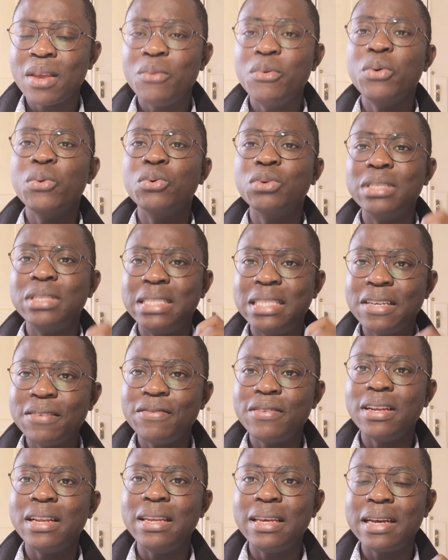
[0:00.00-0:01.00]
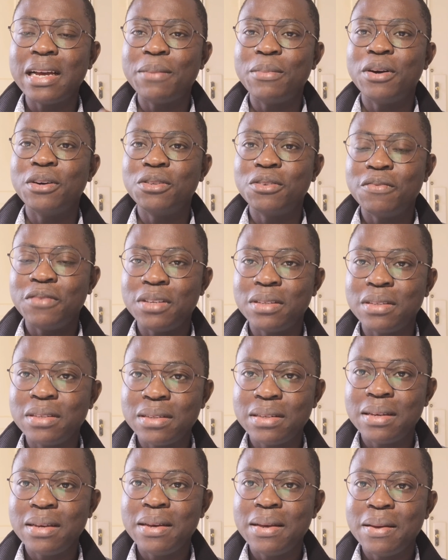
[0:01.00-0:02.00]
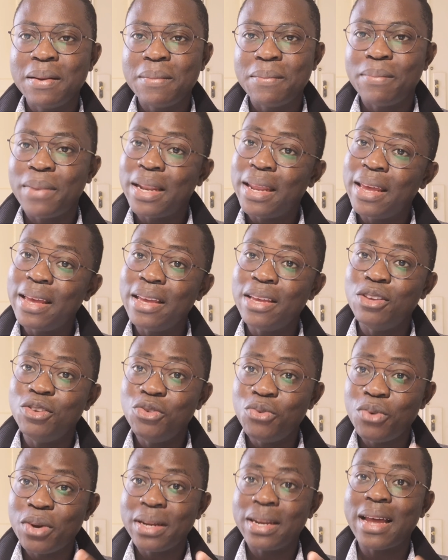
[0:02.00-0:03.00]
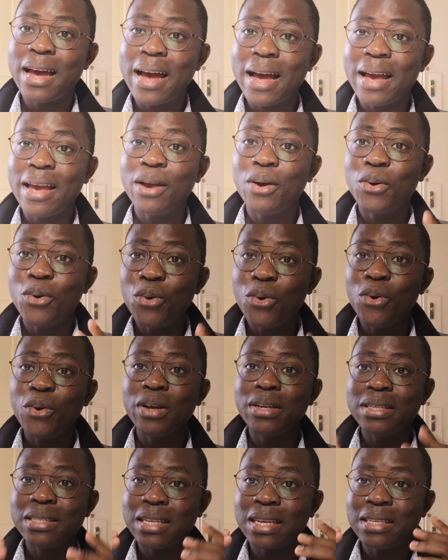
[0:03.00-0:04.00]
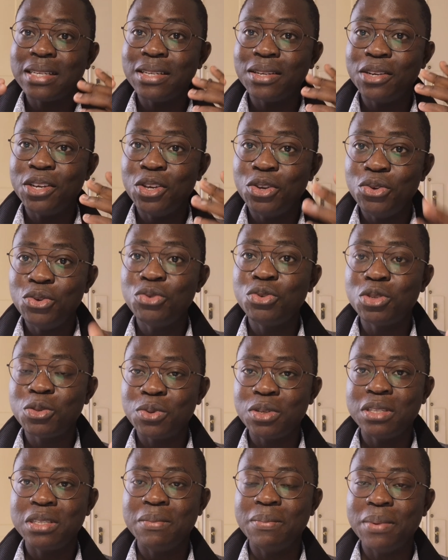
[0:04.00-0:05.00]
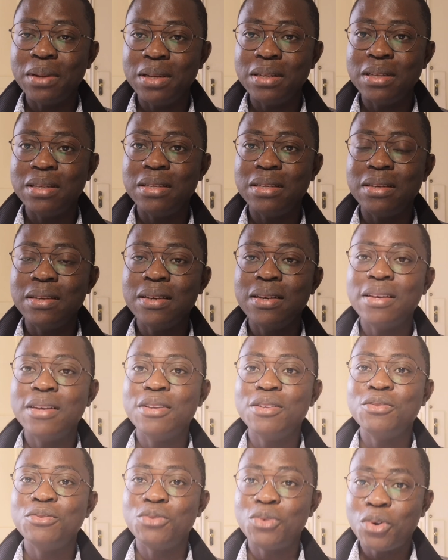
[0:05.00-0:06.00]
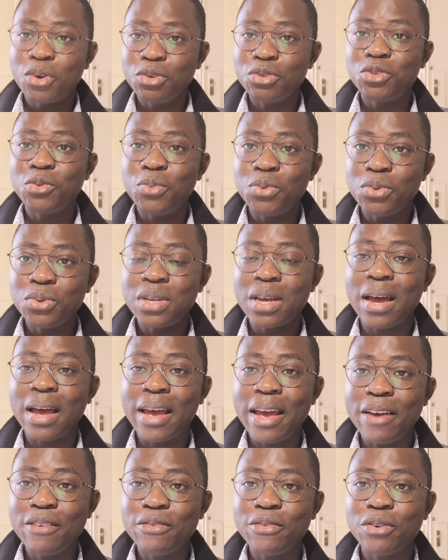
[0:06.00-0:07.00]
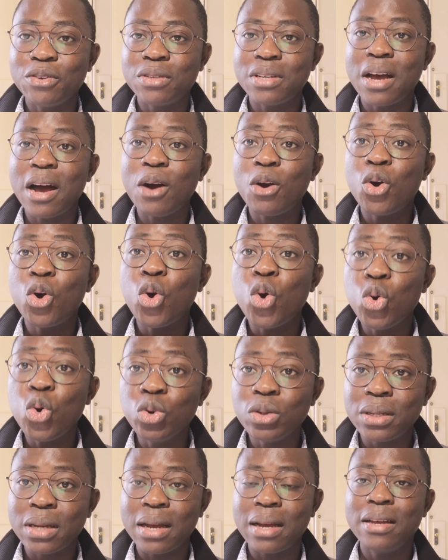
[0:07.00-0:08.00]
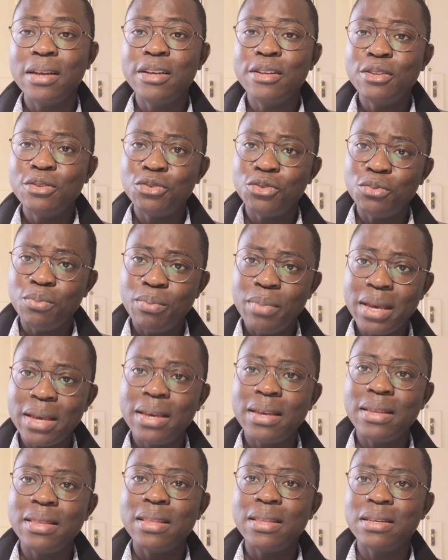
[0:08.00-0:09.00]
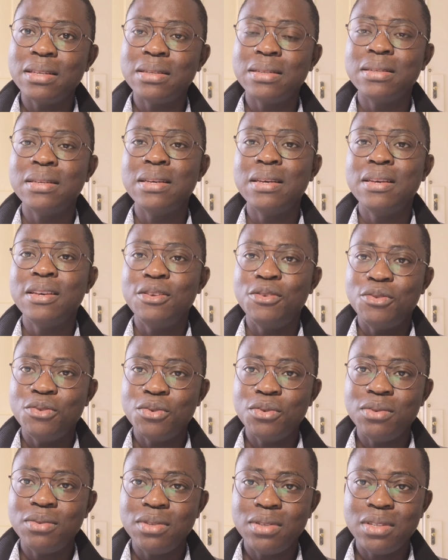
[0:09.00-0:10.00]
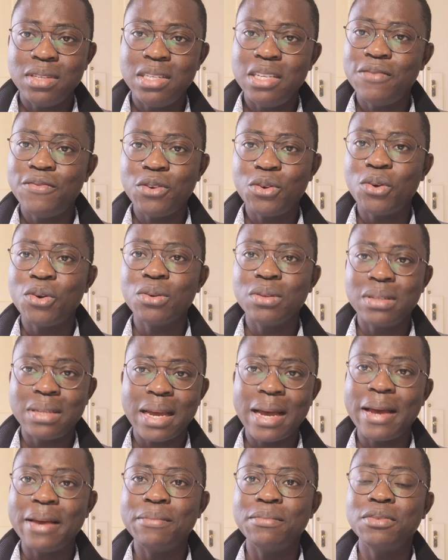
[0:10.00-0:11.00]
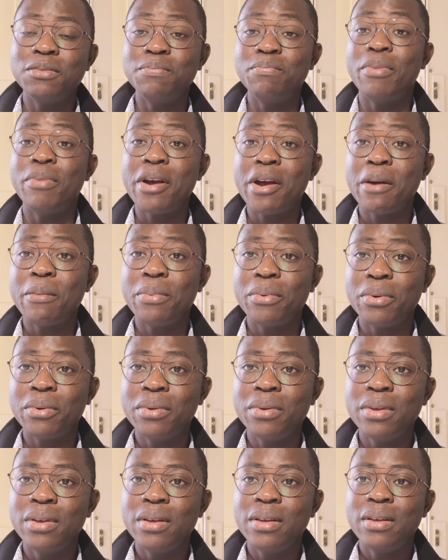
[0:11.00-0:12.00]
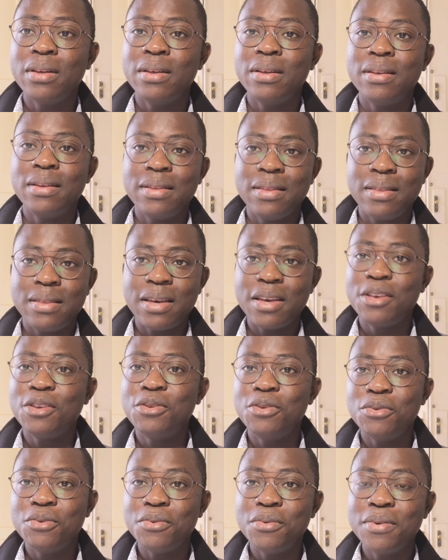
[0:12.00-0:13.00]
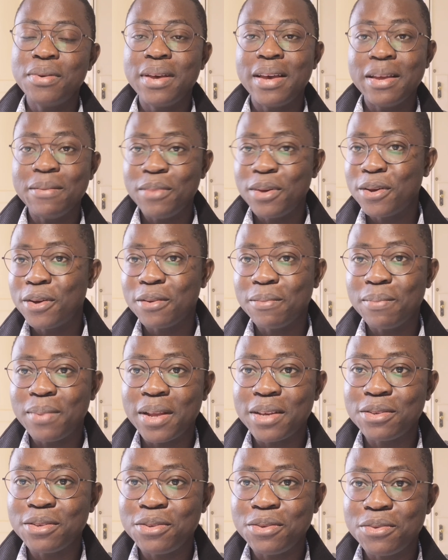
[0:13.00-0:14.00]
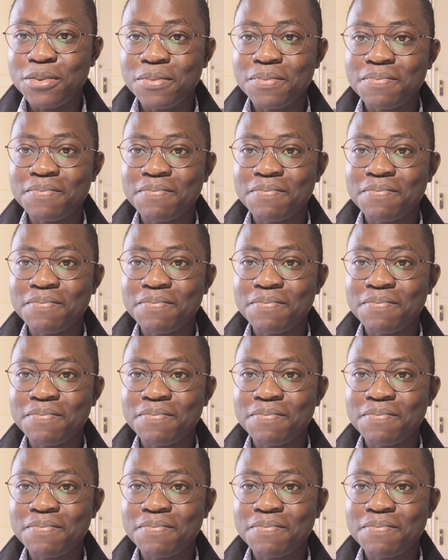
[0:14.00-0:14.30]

We will definitely come out of this. But hey, you and I owe it such a huge responsibility to contribute our efforts, our quota, to making this, difficult times bearable. Thank you, and may God bless you.